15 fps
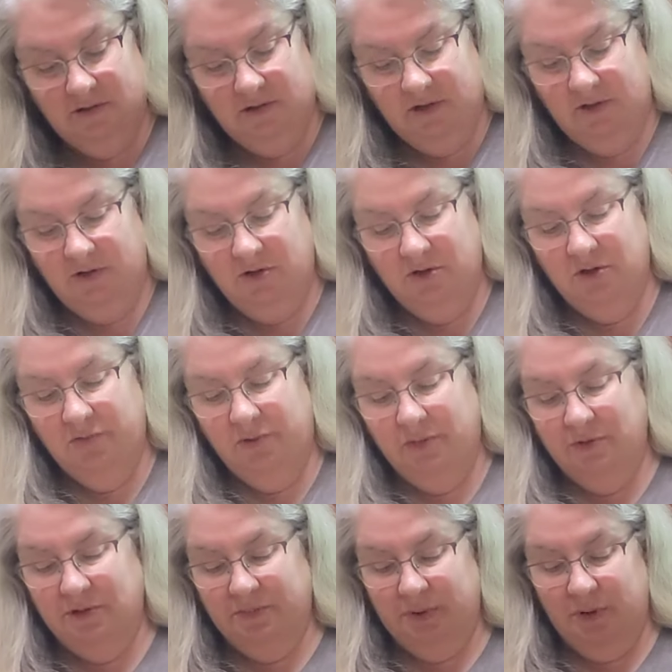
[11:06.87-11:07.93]
You use this
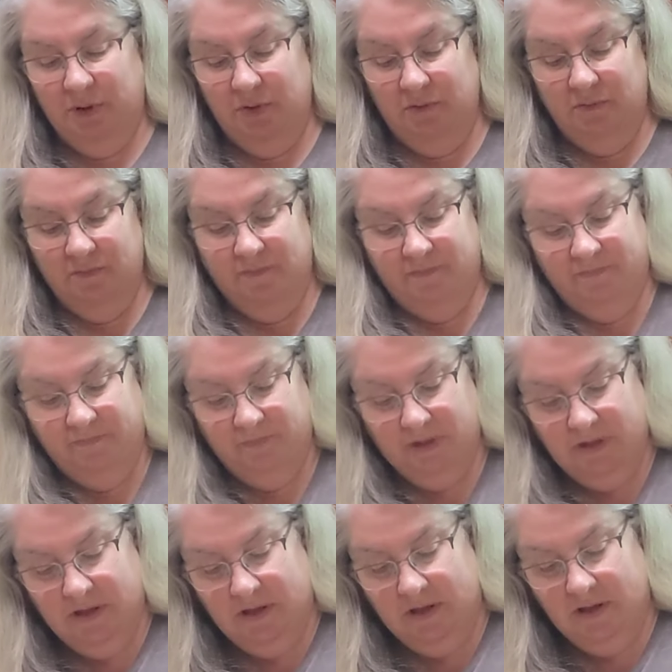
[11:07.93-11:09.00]
rubber spoon,
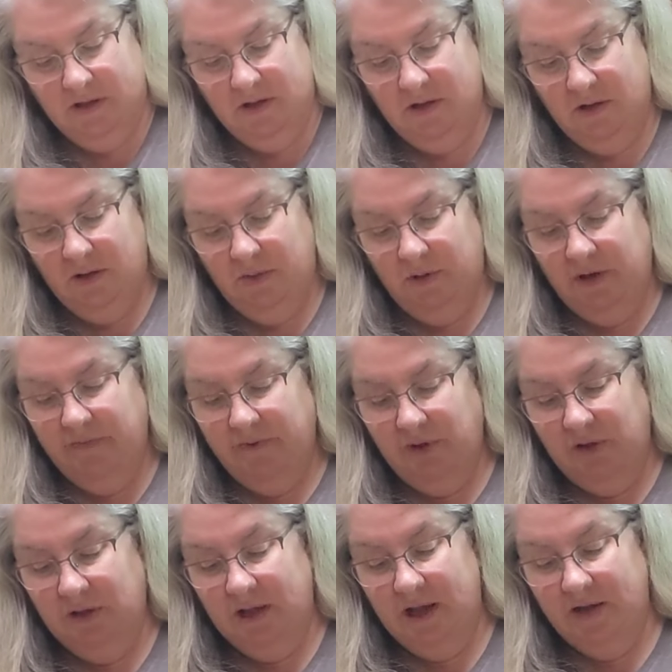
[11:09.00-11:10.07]
whatever
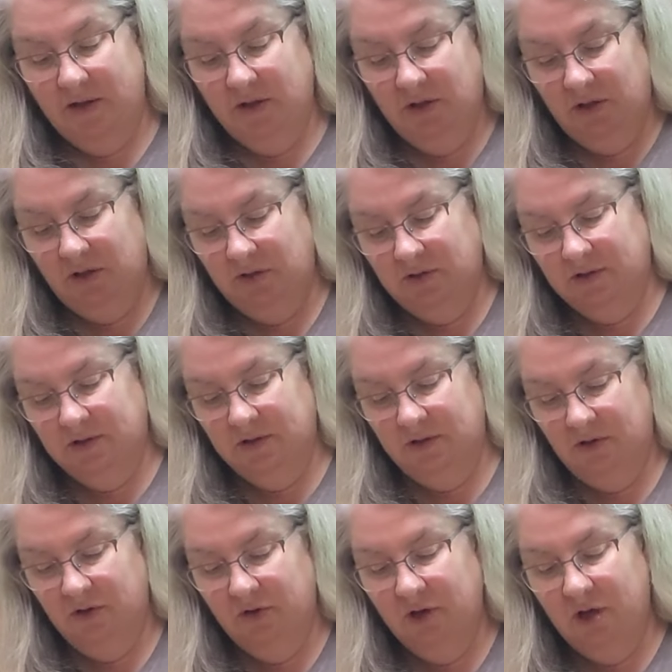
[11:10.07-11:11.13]
you like to use that
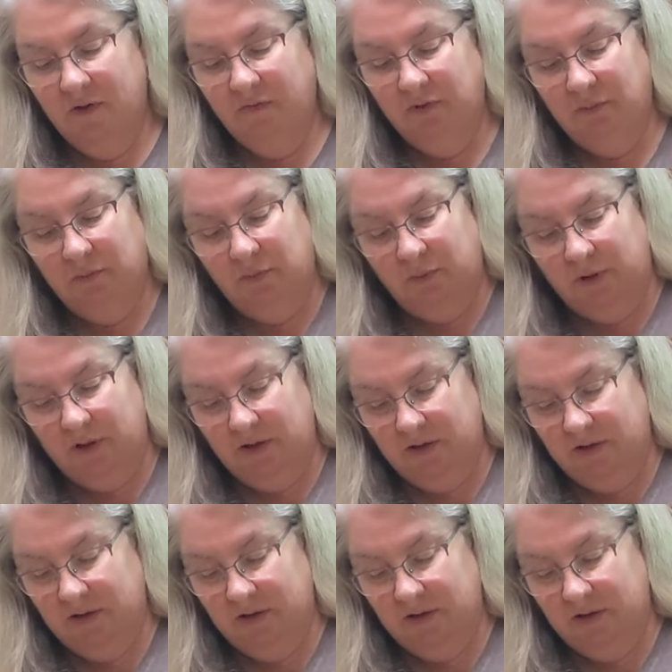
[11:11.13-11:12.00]
you're comfortable with.